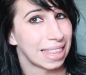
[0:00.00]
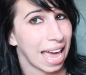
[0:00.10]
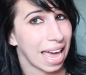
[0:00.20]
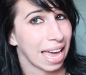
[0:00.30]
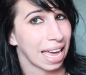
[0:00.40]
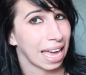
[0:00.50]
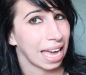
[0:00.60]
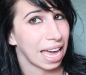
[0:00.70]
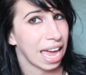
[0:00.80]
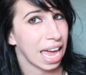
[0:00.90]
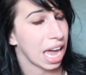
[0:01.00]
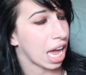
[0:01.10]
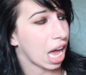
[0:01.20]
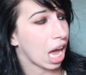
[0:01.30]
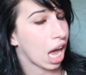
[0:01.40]

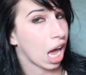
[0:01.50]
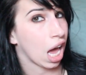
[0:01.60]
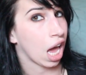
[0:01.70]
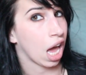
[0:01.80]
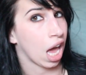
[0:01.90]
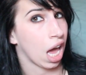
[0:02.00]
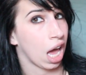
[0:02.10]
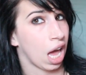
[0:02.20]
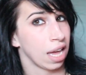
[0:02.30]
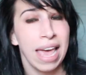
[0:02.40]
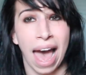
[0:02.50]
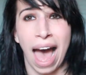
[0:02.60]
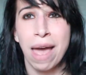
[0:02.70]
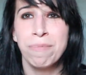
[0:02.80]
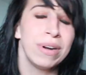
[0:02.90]
thingy. Yeah,
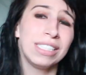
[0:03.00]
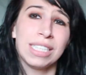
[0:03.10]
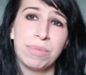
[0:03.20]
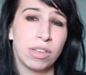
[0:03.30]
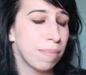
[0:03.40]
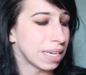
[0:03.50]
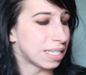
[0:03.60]
I'm pretty skeptical